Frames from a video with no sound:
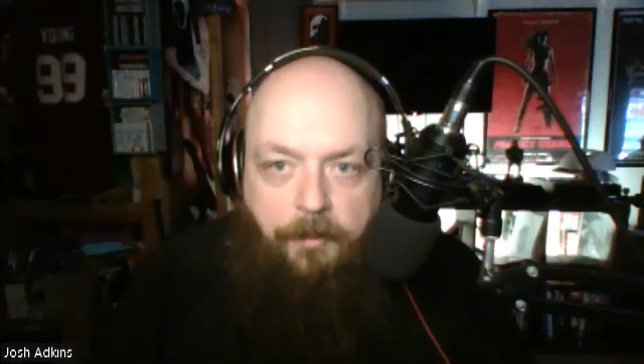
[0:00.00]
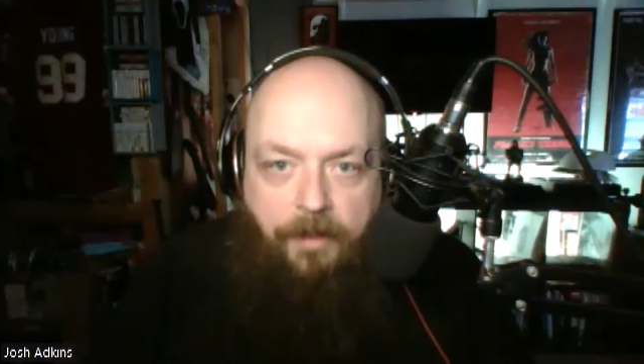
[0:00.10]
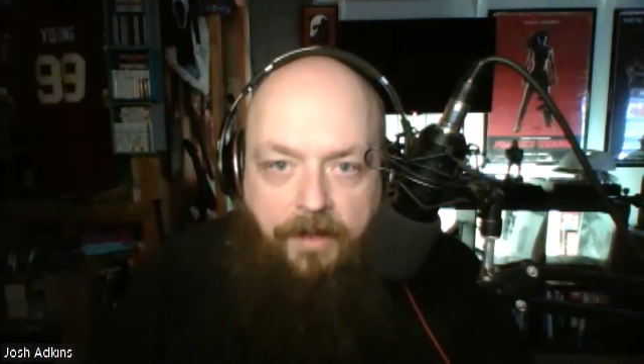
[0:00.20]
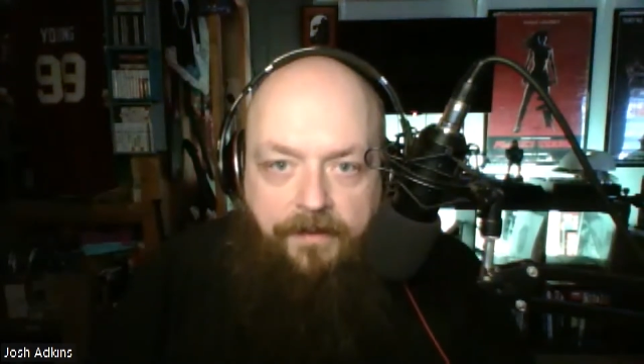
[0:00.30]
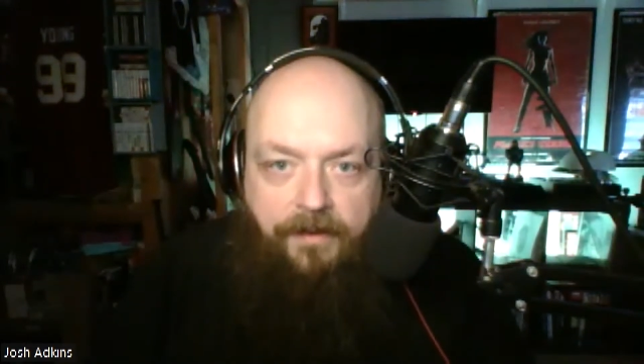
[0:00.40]

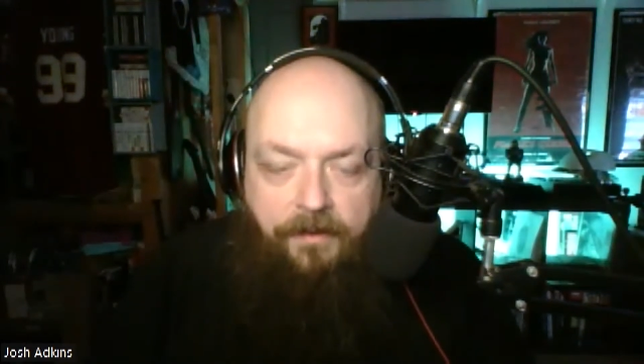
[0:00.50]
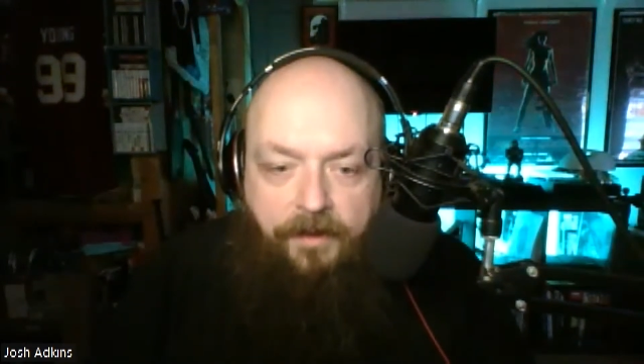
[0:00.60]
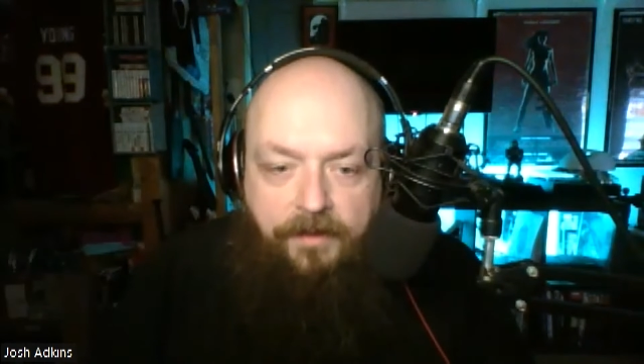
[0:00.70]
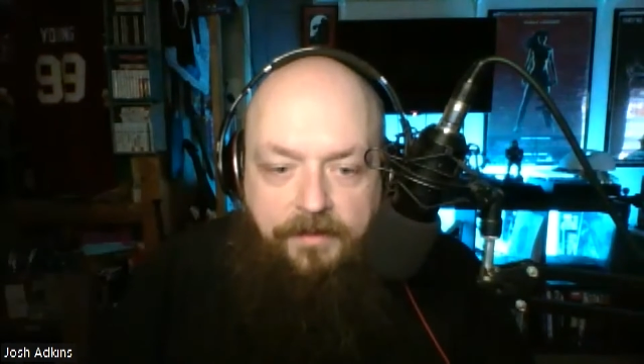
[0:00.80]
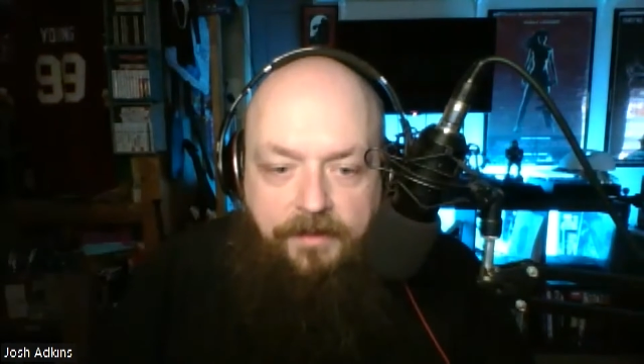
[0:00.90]
why they are the
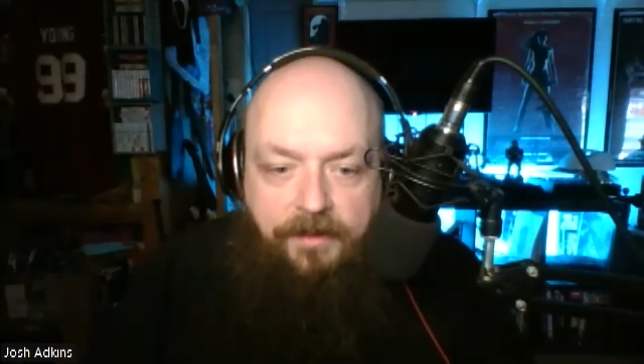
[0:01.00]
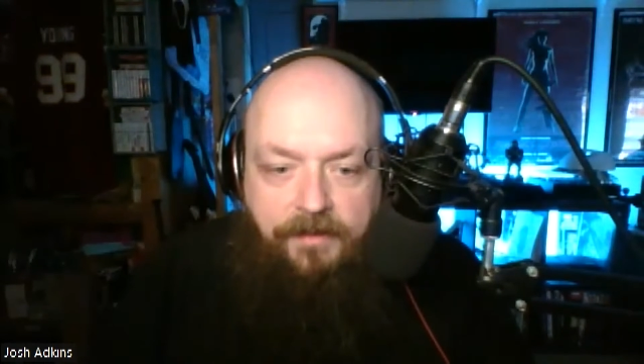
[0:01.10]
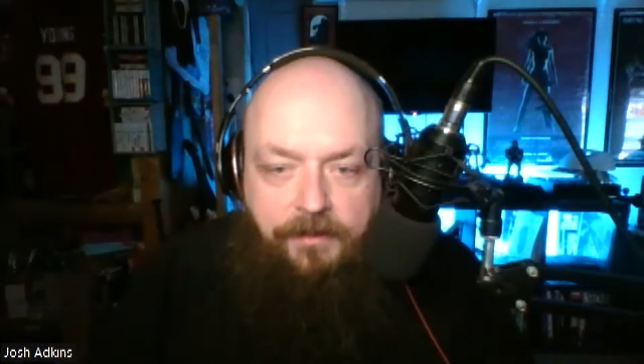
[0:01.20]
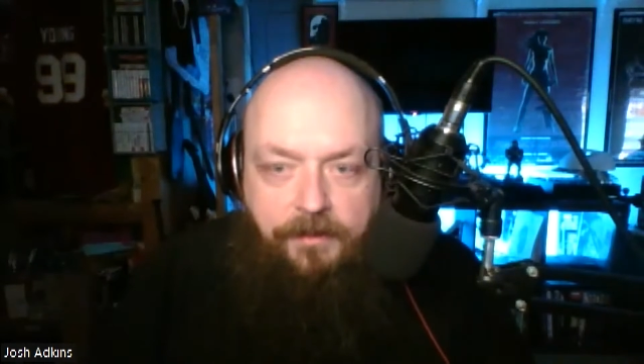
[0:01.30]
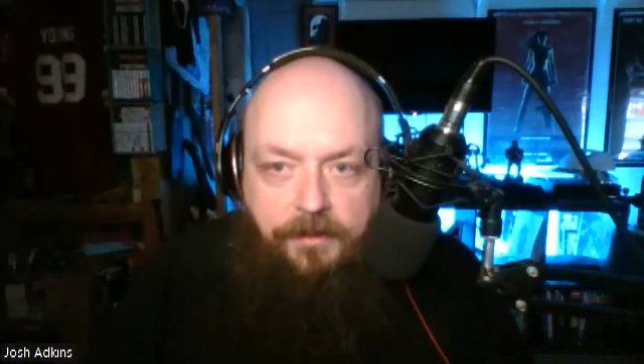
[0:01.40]
legendary
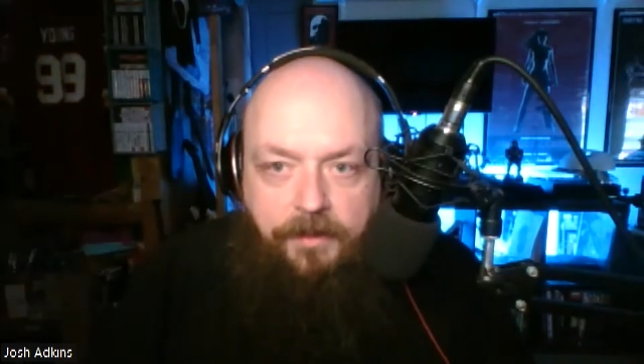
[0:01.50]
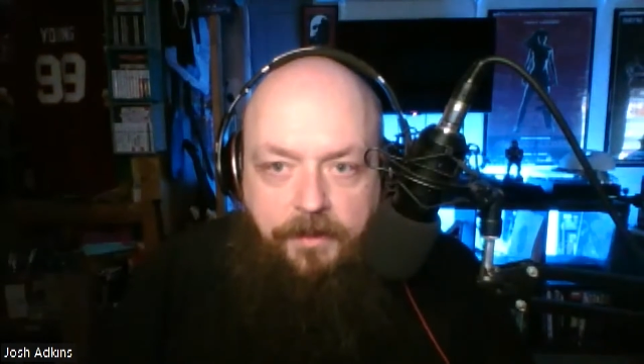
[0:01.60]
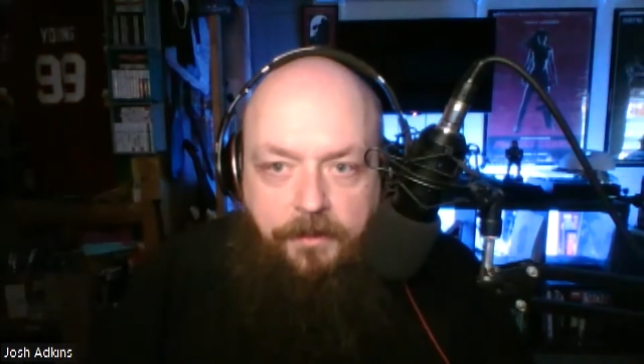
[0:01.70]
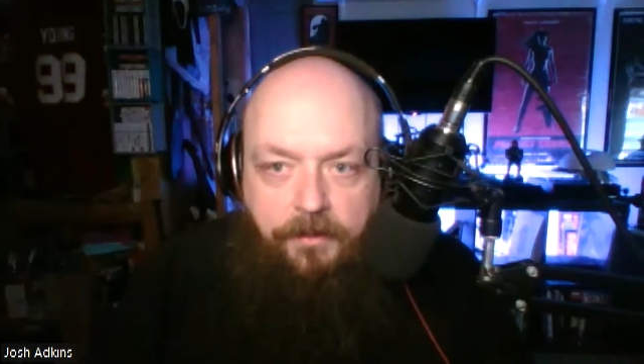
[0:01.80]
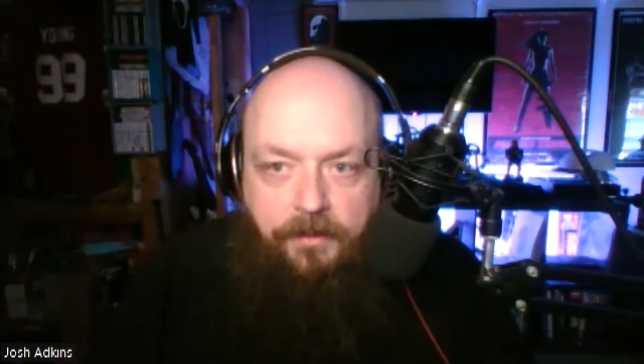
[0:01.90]

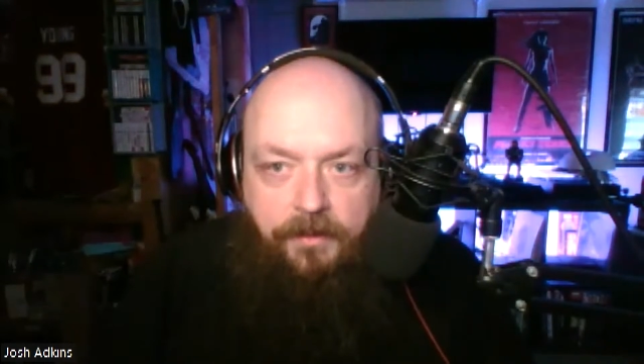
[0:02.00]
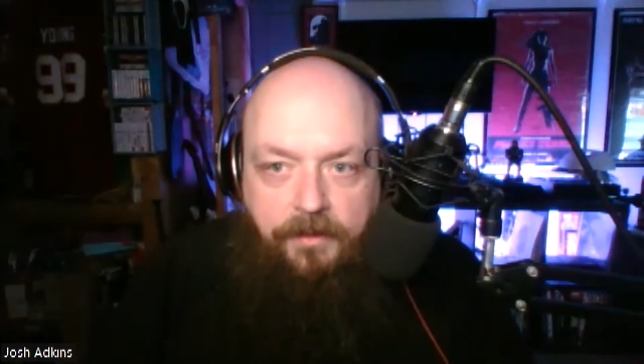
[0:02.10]
studio